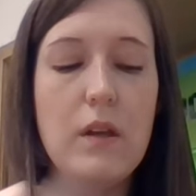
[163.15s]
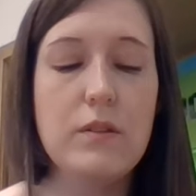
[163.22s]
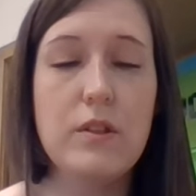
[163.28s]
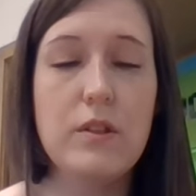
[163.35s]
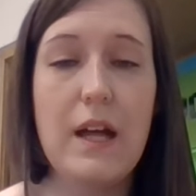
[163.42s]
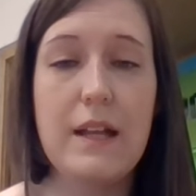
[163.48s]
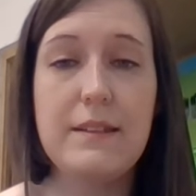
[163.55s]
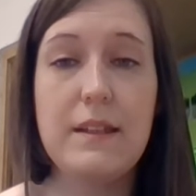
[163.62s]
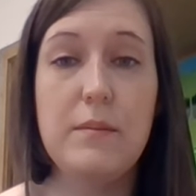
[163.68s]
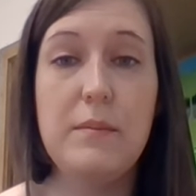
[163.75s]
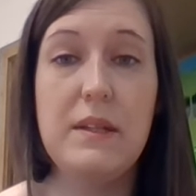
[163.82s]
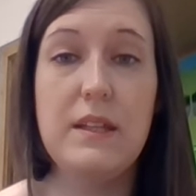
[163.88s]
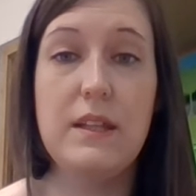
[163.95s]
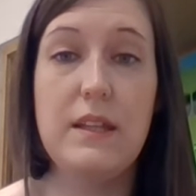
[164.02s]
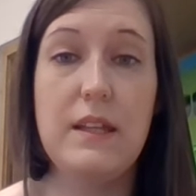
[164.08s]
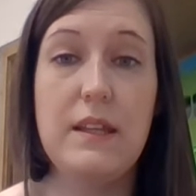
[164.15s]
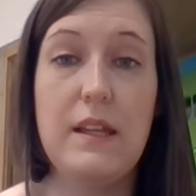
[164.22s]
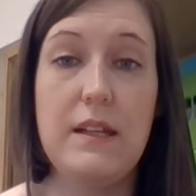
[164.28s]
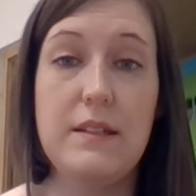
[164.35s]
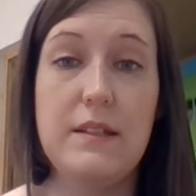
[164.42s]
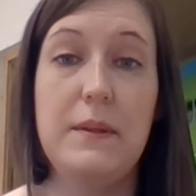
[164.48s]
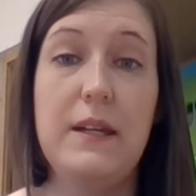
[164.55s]
So that's going to be the thing
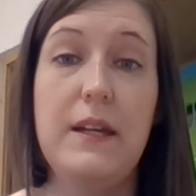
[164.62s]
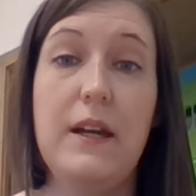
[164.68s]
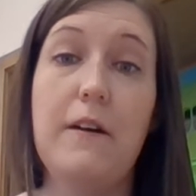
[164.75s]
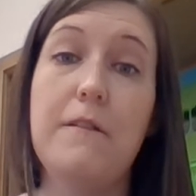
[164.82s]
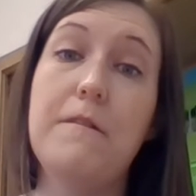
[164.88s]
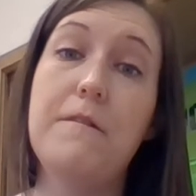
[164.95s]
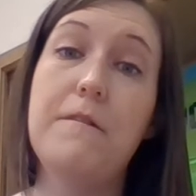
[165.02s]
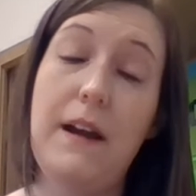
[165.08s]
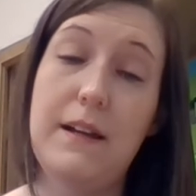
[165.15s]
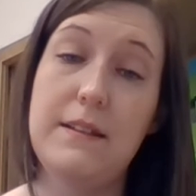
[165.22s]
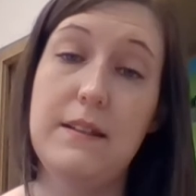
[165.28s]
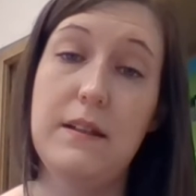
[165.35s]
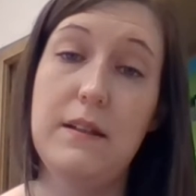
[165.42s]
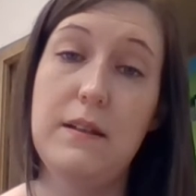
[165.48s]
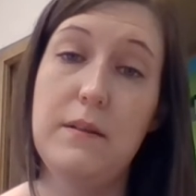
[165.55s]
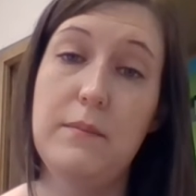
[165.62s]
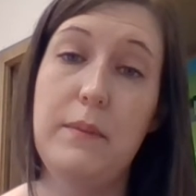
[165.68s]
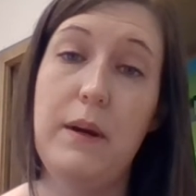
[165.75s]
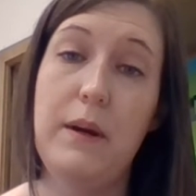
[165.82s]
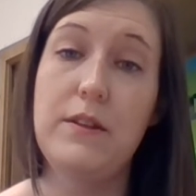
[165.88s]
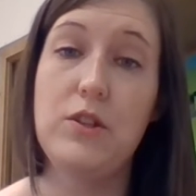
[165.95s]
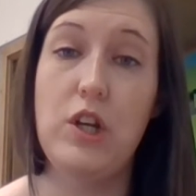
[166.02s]
that is being affected
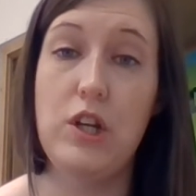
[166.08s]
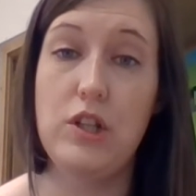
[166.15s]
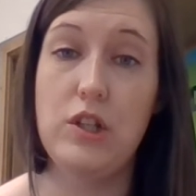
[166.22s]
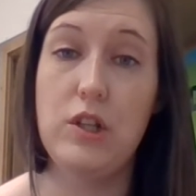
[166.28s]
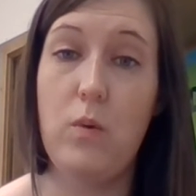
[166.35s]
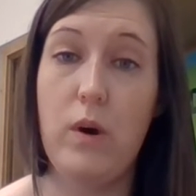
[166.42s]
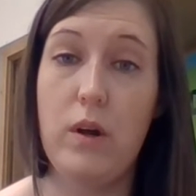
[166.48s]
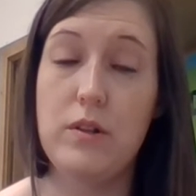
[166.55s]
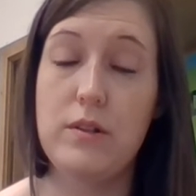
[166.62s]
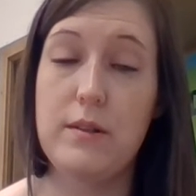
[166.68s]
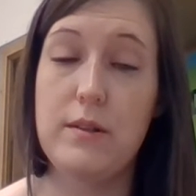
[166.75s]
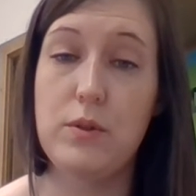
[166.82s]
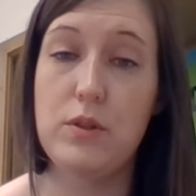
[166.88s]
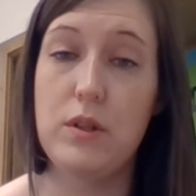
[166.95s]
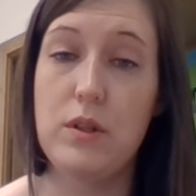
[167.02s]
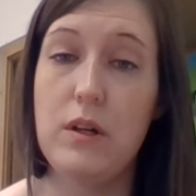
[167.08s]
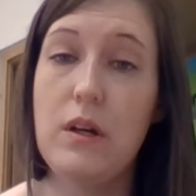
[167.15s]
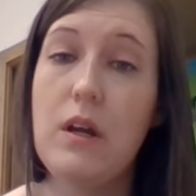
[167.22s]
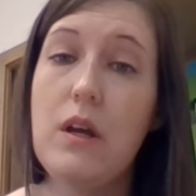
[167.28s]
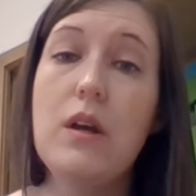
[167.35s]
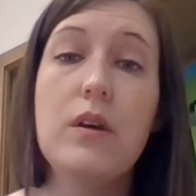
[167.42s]
by the changing water temperature.